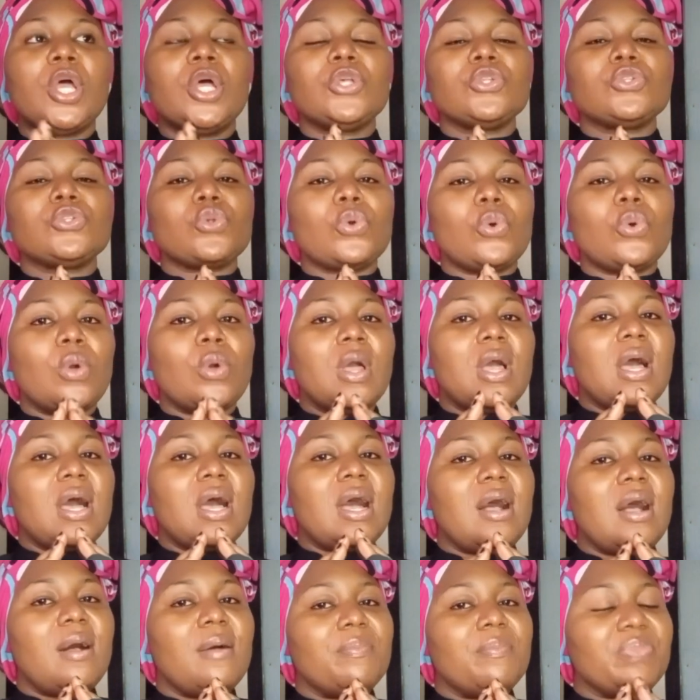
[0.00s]
So
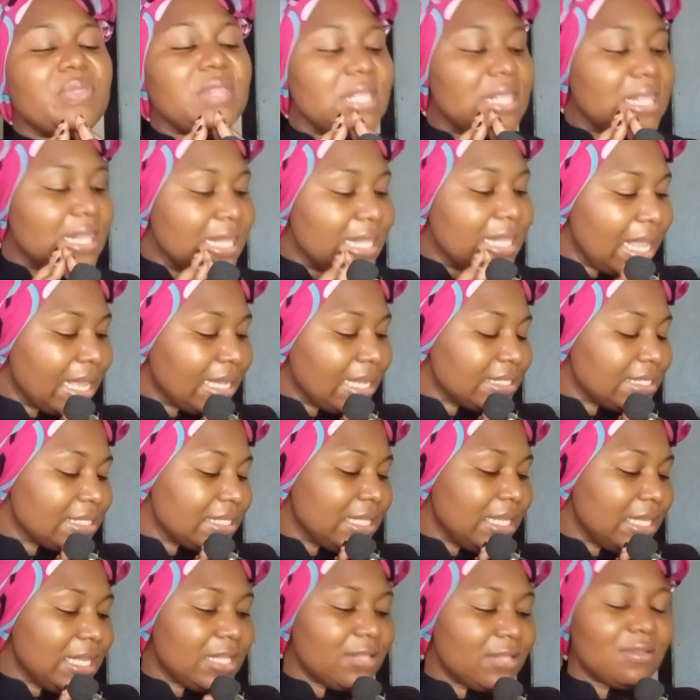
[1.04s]
the next
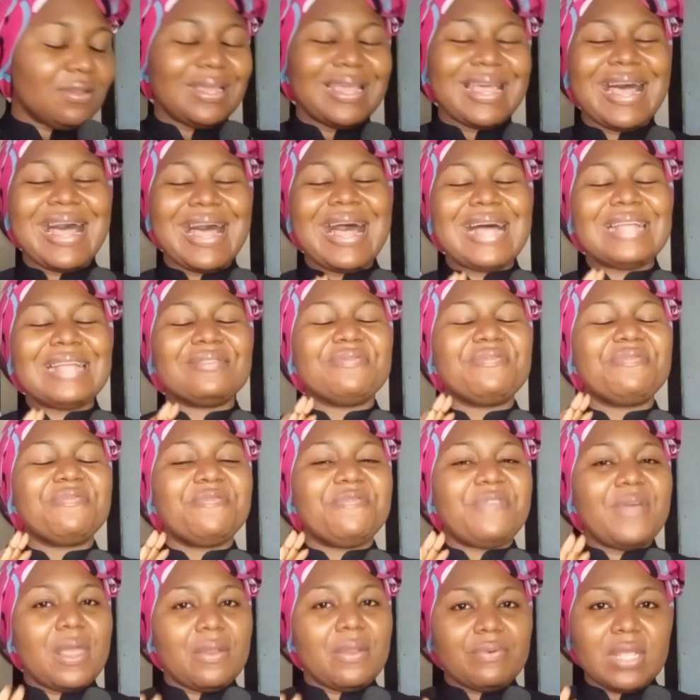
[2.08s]
thing and
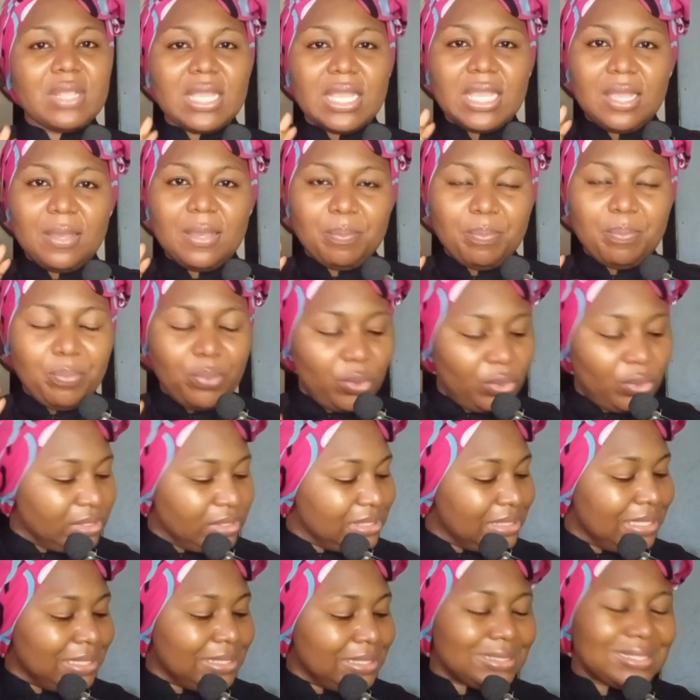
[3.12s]
very
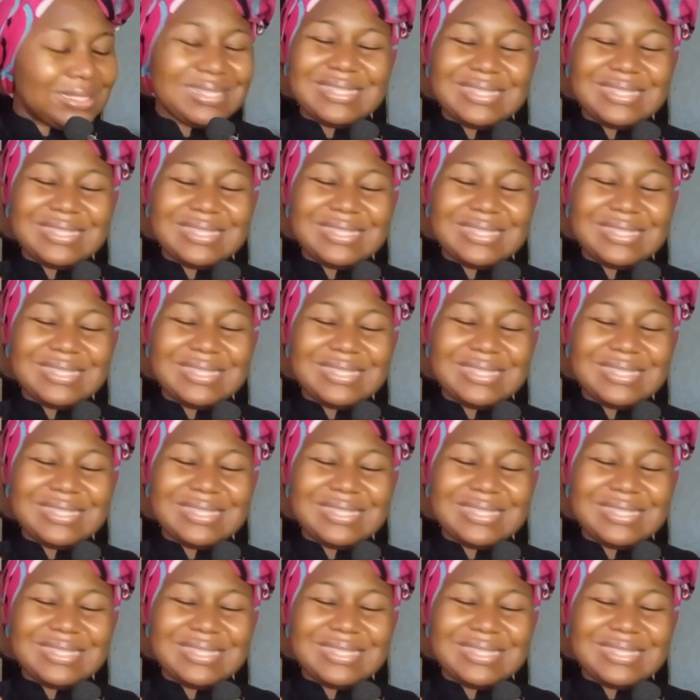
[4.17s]
important